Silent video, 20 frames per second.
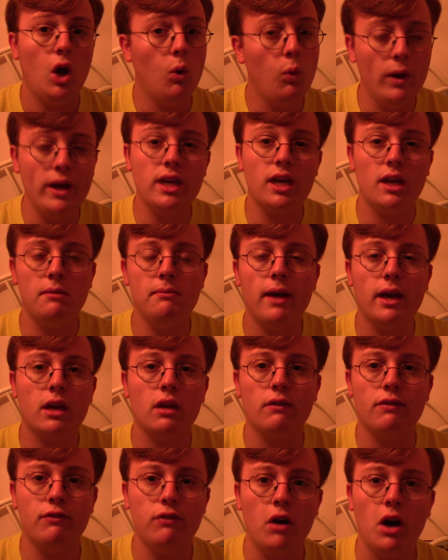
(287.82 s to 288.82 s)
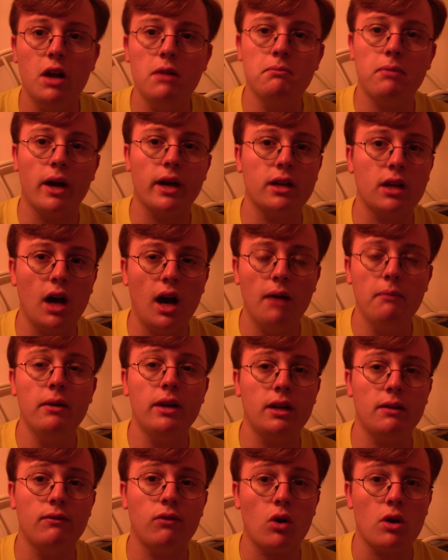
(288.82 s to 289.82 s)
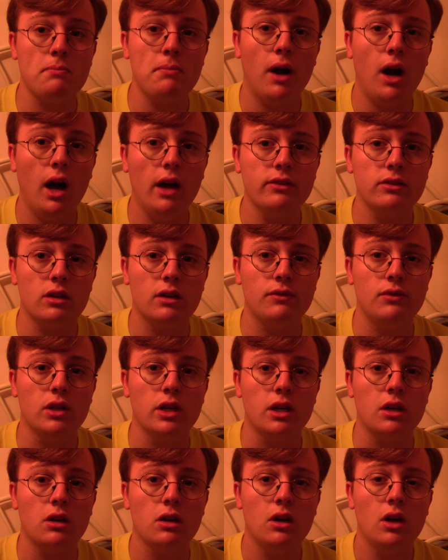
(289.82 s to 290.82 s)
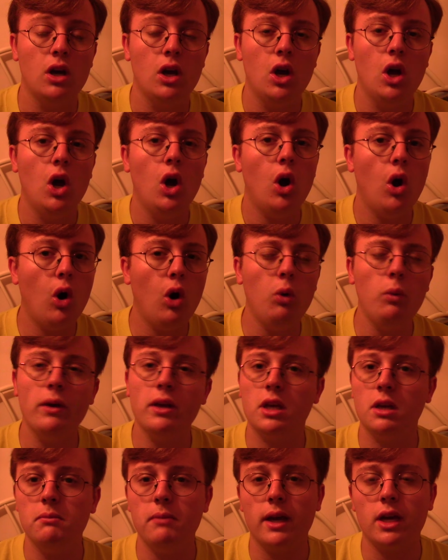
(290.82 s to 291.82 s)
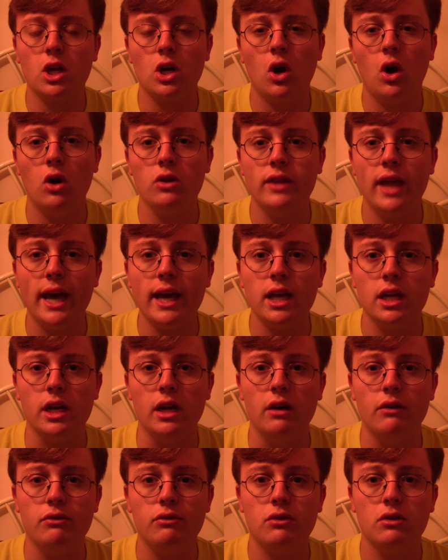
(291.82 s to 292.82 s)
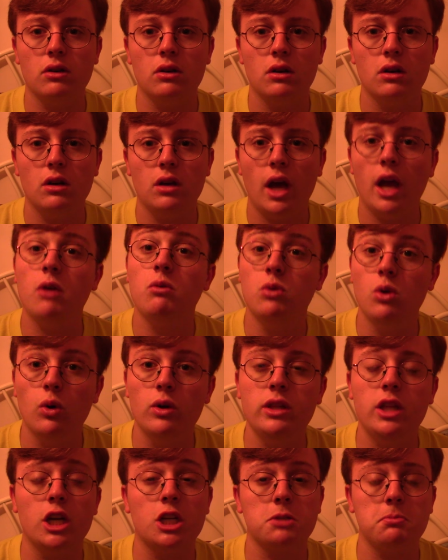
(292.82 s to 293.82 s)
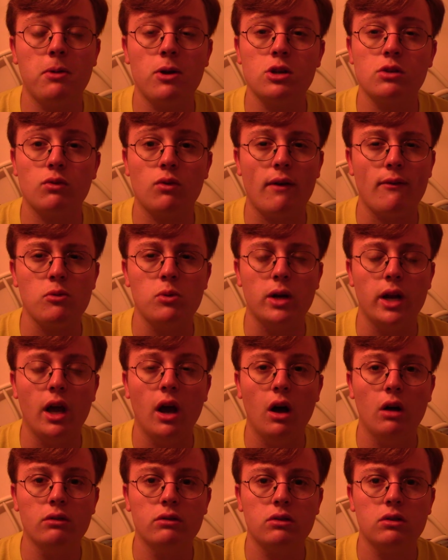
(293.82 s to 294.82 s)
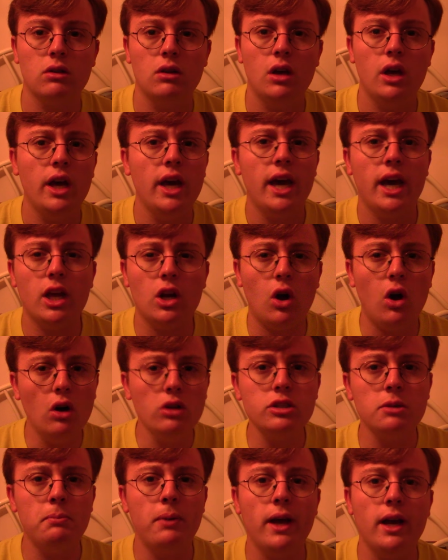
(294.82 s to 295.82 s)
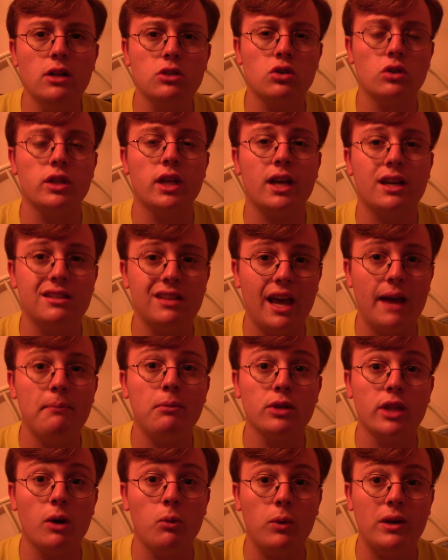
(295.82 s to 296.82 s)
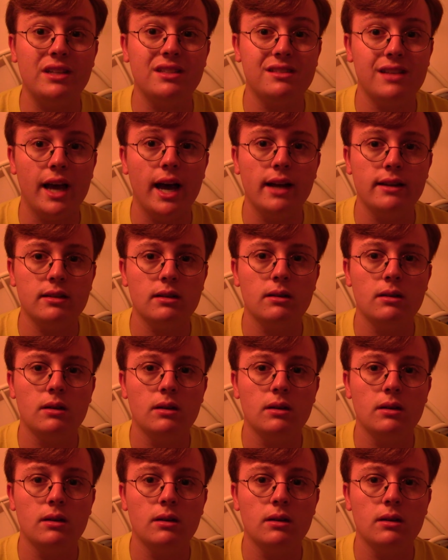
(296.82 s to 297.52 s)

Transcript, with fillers: We can make it fun by commenting very positively, or we can make it all negative and ruin the experience for everyone else. It all depends on the example that we set.